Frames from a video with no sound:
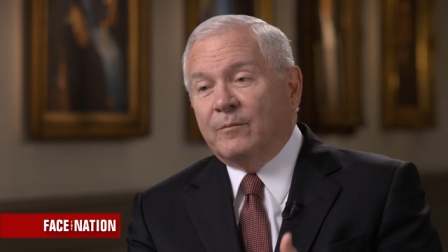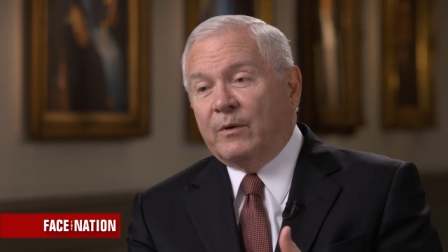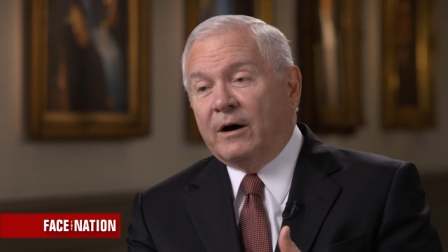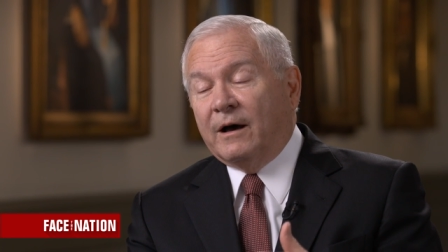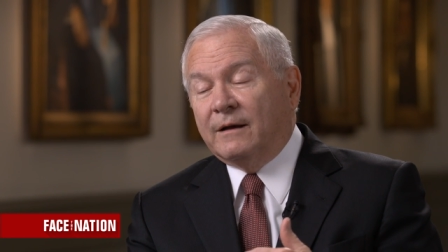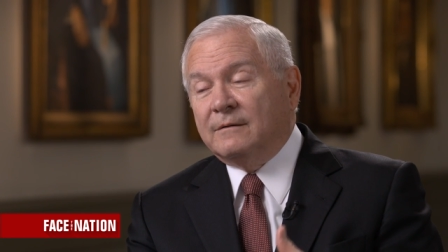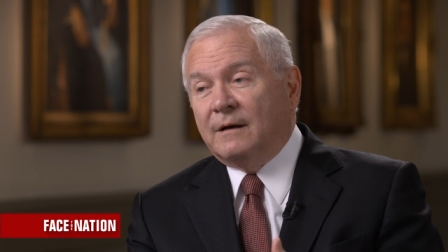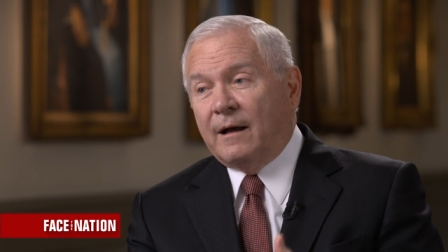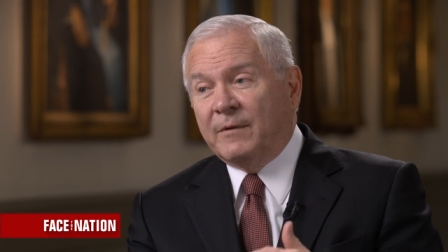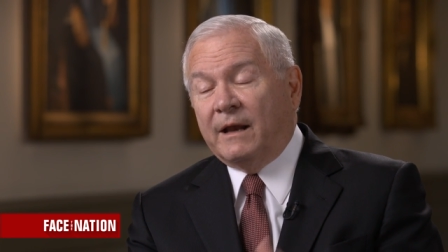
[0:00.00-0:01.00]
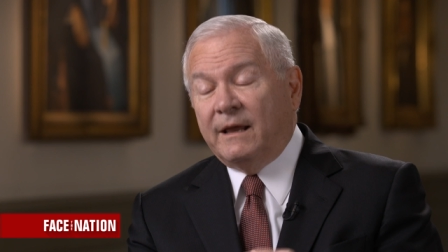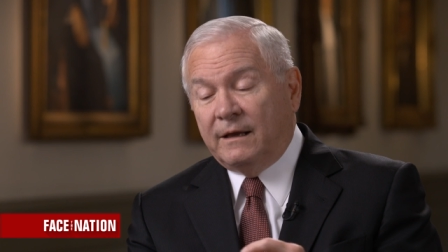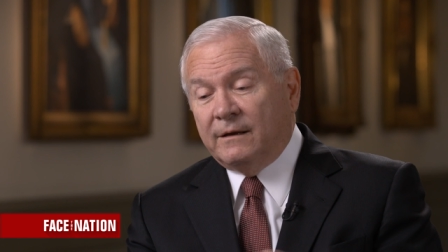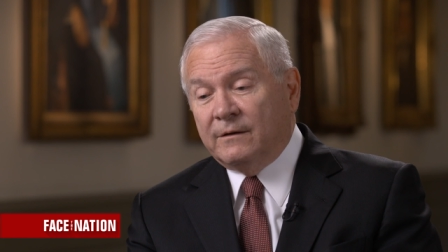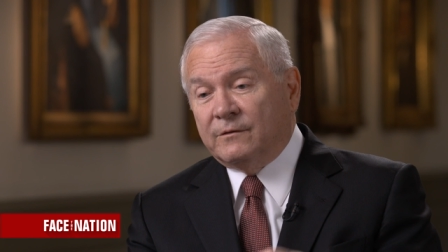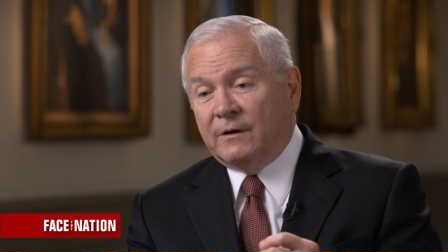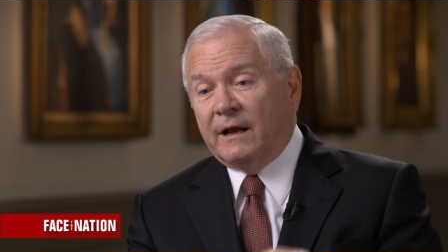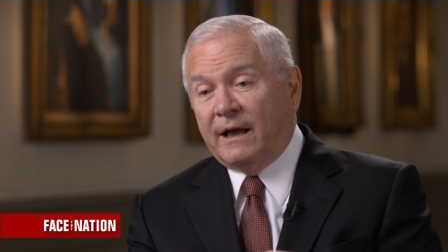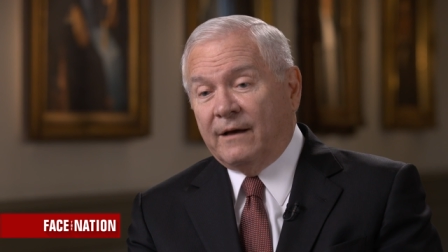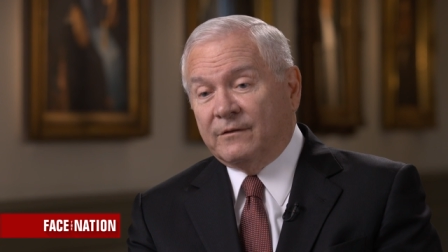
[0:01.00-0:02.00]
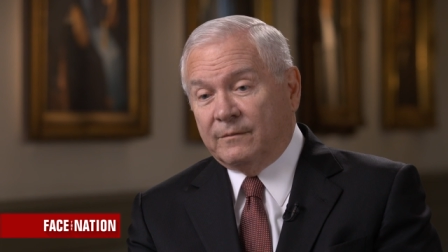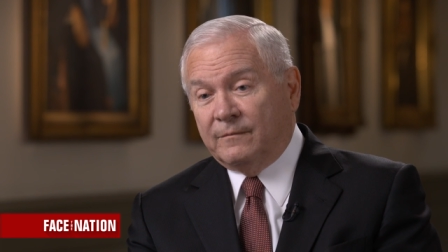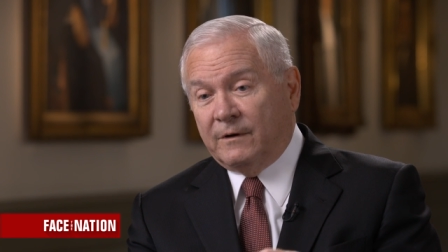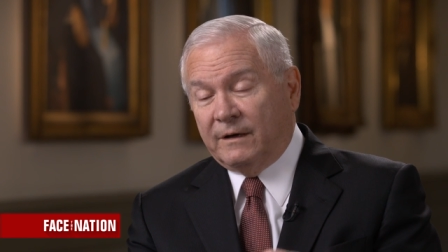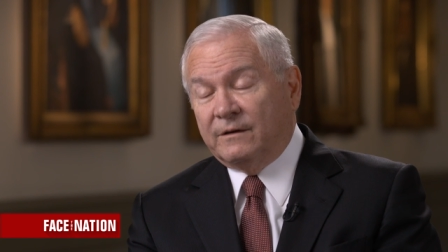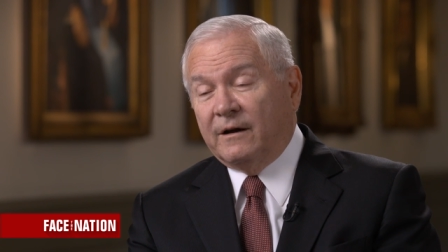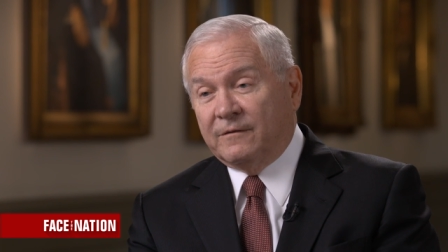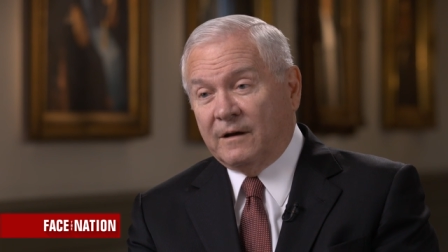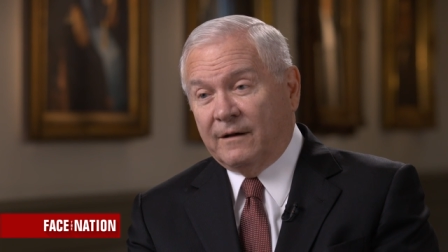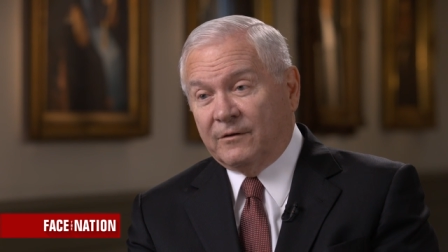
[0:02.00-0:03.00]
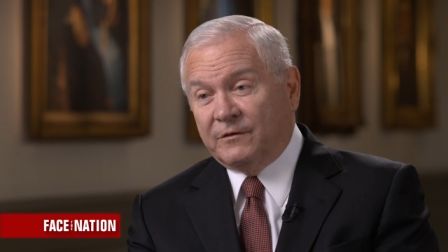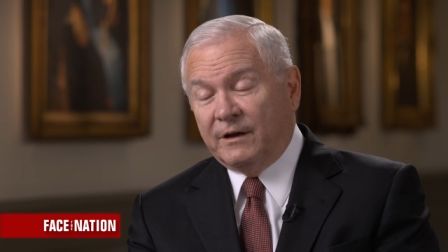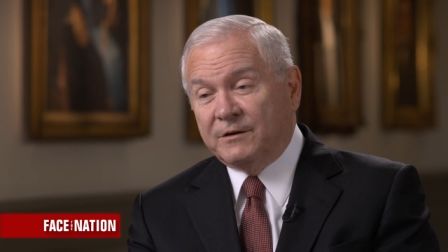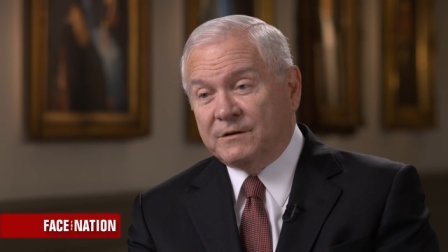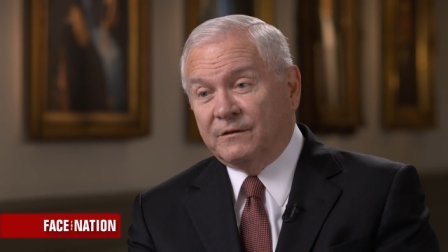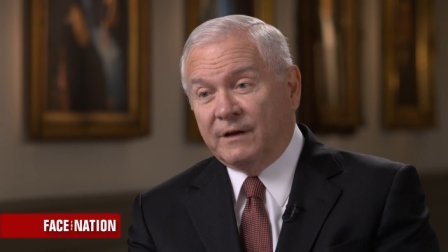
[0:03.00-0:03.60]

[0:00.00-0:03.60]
But, I mean, he is going to have some very tough conversations,